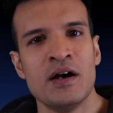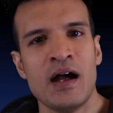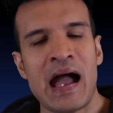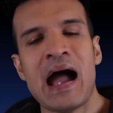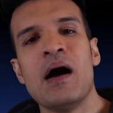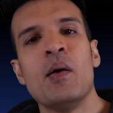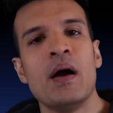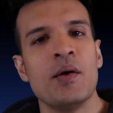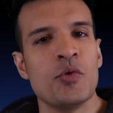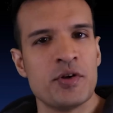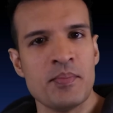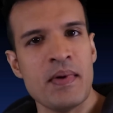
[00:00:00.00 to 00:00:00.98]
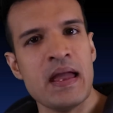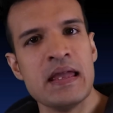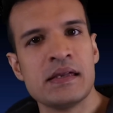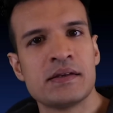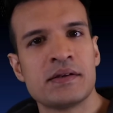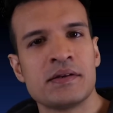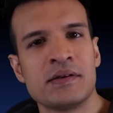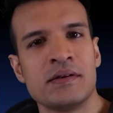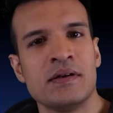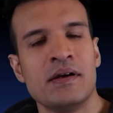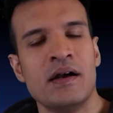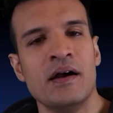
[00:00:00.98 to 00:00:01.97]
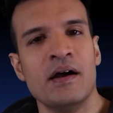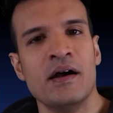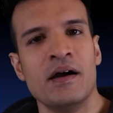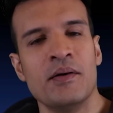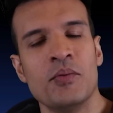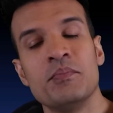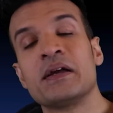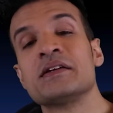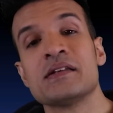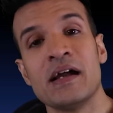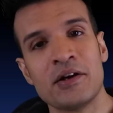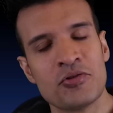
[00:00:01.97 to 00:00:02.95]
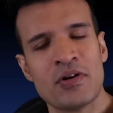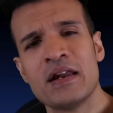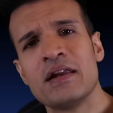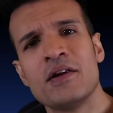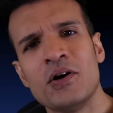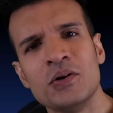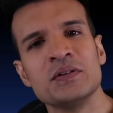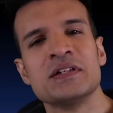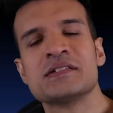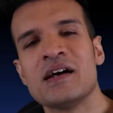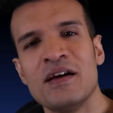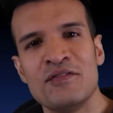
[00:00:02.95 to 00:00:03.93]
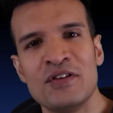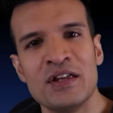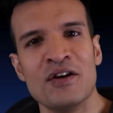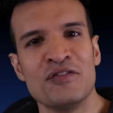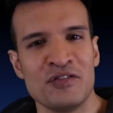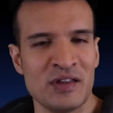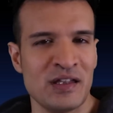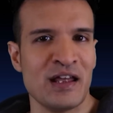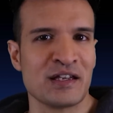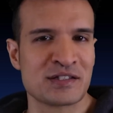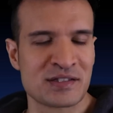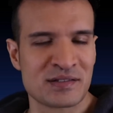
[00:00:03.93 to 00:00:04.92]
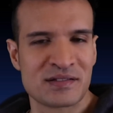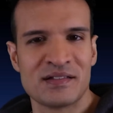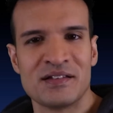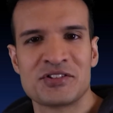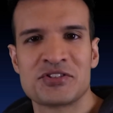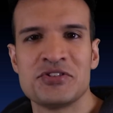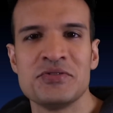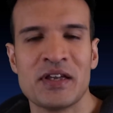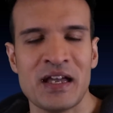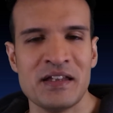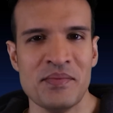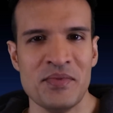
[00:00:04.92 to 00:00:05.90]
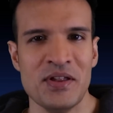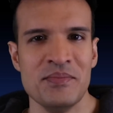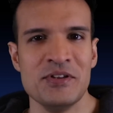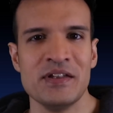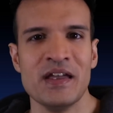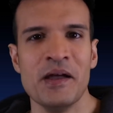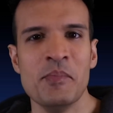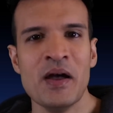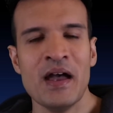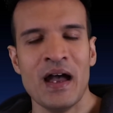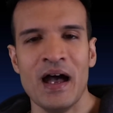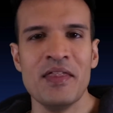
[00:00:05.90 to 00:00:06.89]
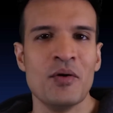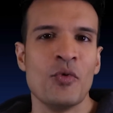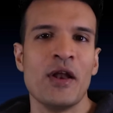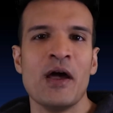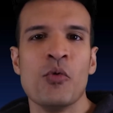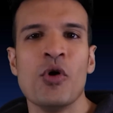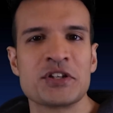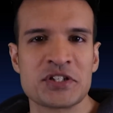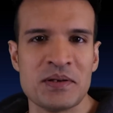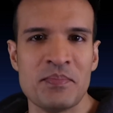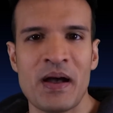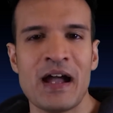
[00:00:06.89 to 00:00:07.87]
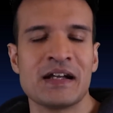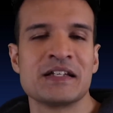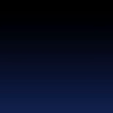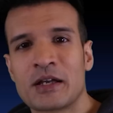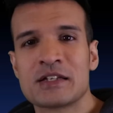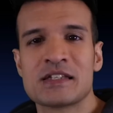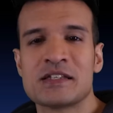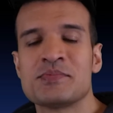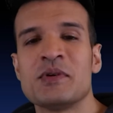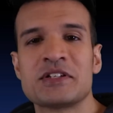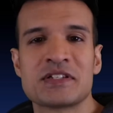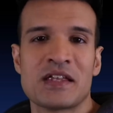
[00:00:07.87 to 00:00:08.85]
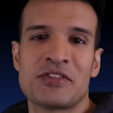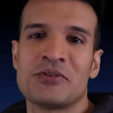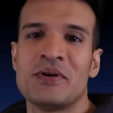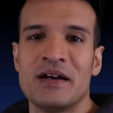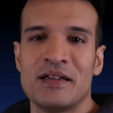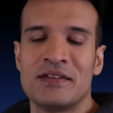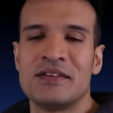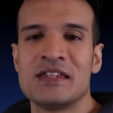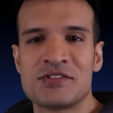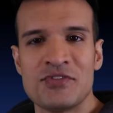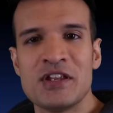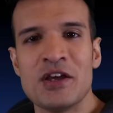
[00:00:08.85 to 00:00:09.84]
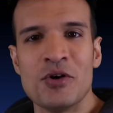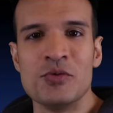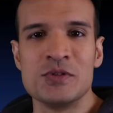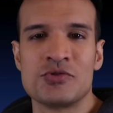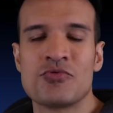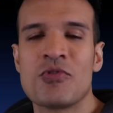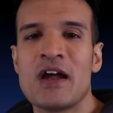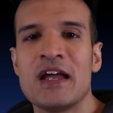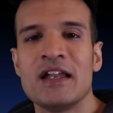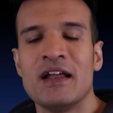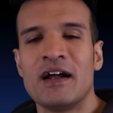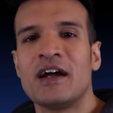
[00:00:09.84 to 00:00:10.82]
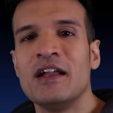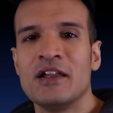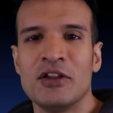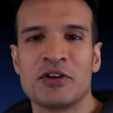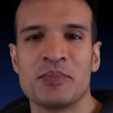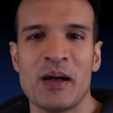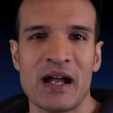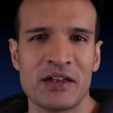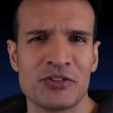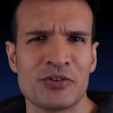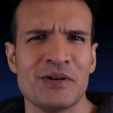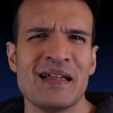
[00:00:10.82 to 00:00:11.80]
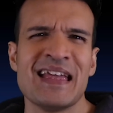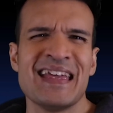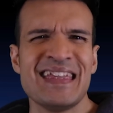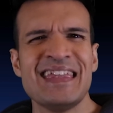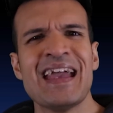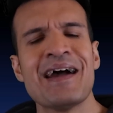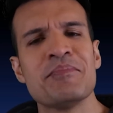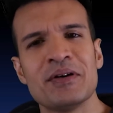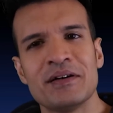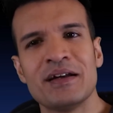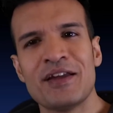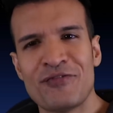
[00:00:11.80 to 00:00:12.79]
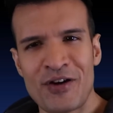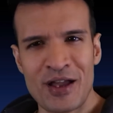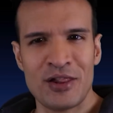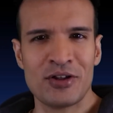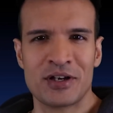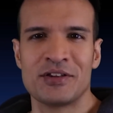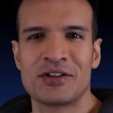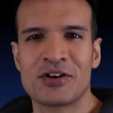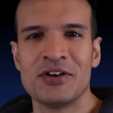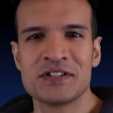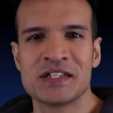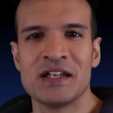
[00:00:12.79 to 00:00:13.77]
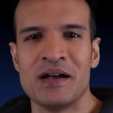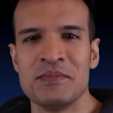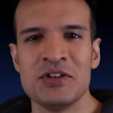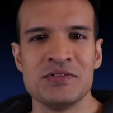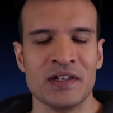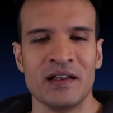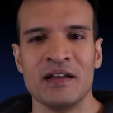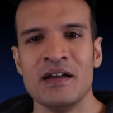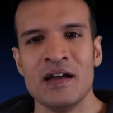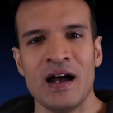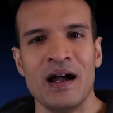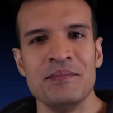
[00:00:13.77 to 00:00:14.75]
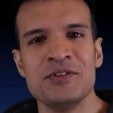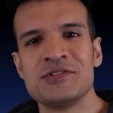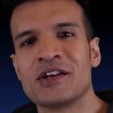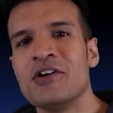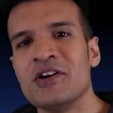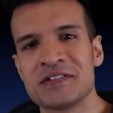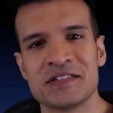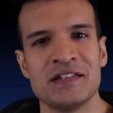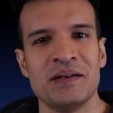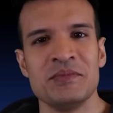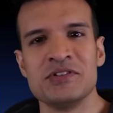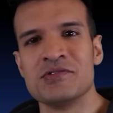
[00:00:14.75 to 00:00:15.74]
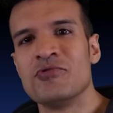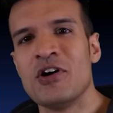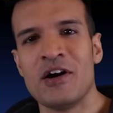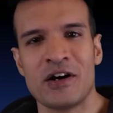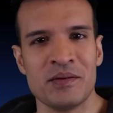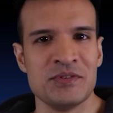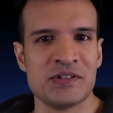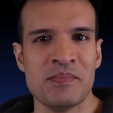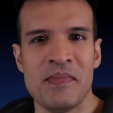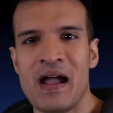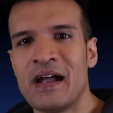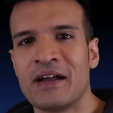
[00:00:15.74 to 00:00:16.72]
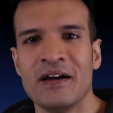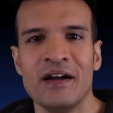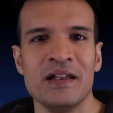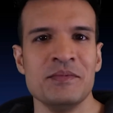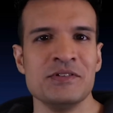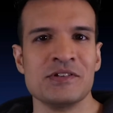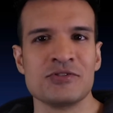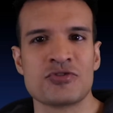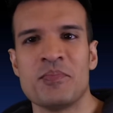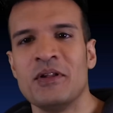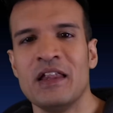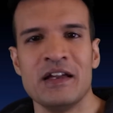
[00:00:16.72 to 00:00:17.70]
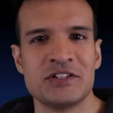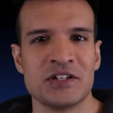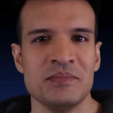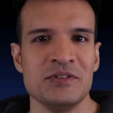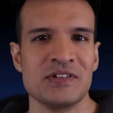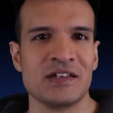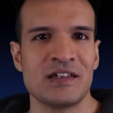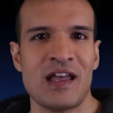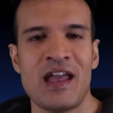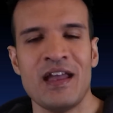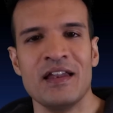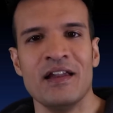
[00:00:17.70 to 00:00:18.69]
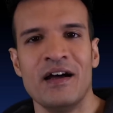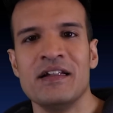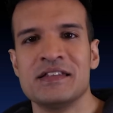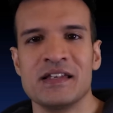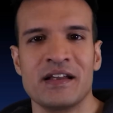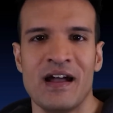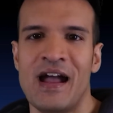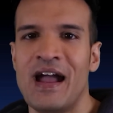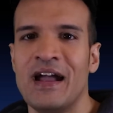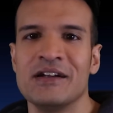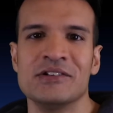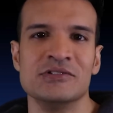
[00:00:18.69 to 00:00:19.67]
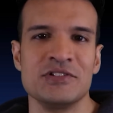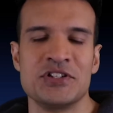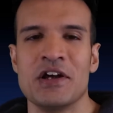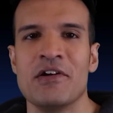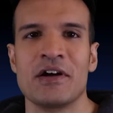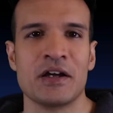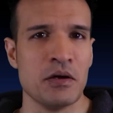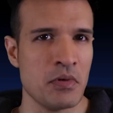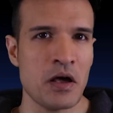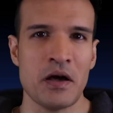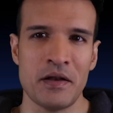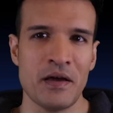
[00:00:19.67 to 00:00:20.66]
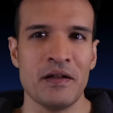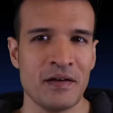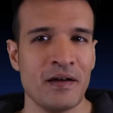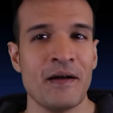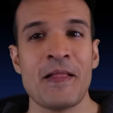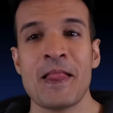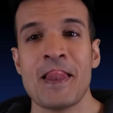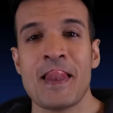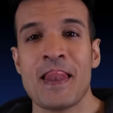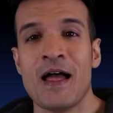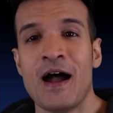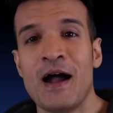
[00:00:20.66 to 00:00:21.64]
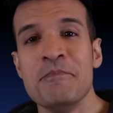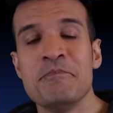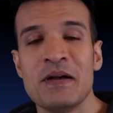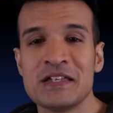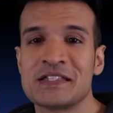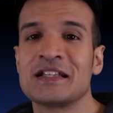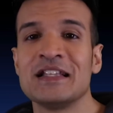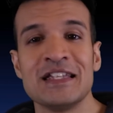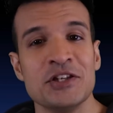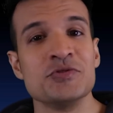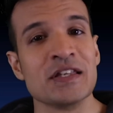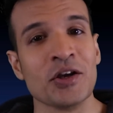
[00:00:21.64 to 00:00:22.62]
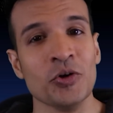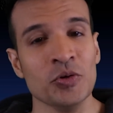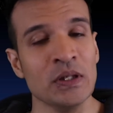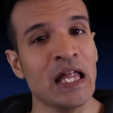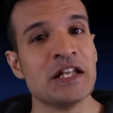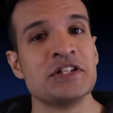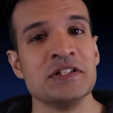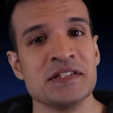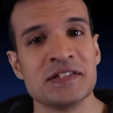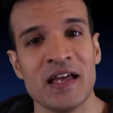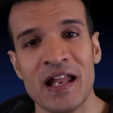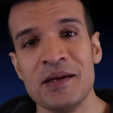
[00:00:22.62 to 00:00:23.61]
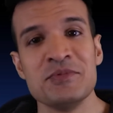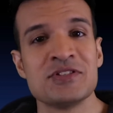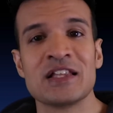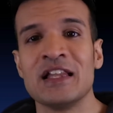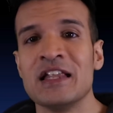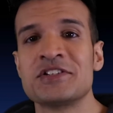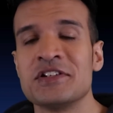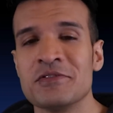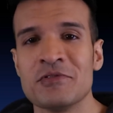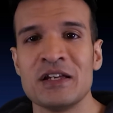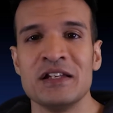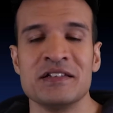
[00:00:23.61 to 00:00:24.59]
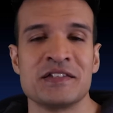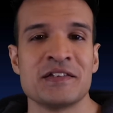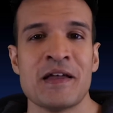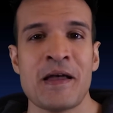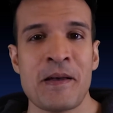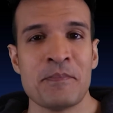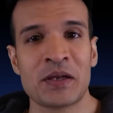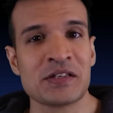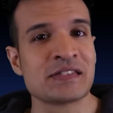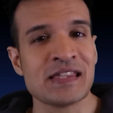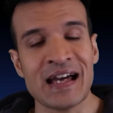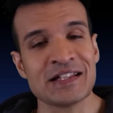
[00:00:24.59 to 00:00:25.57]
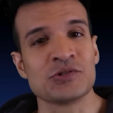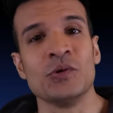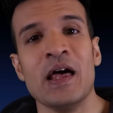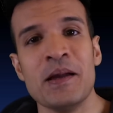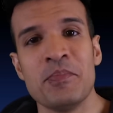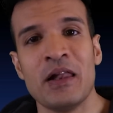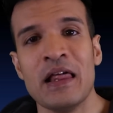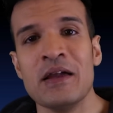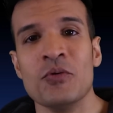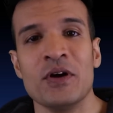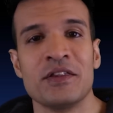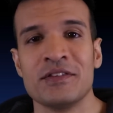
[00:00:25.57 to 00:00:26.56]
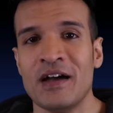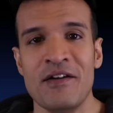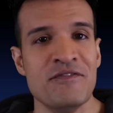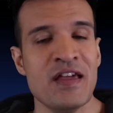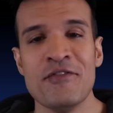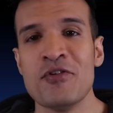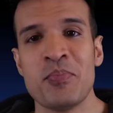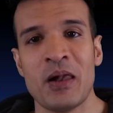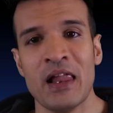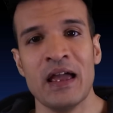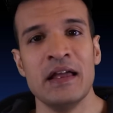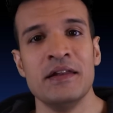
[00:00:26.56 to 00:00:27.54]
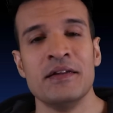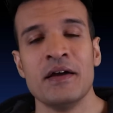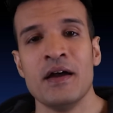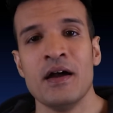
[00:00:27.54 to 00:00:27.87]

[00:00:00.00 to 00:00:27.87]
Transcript: how I would make, because I created a whole design video for the next 2K WWE game, and then when I watched it back, because as much as I thought this video was great, I kind of looked back and thought, yeah, but if I look at the content I'm using Austin, I'm using Rock, I'm using Mankind, I'm using Triple H, I'm using Kane, Undertaker, Angle, Jericho, blah, blah, blah. I'm basically using all legends, and I'm using legend arenas, because that's all I play with. I've never played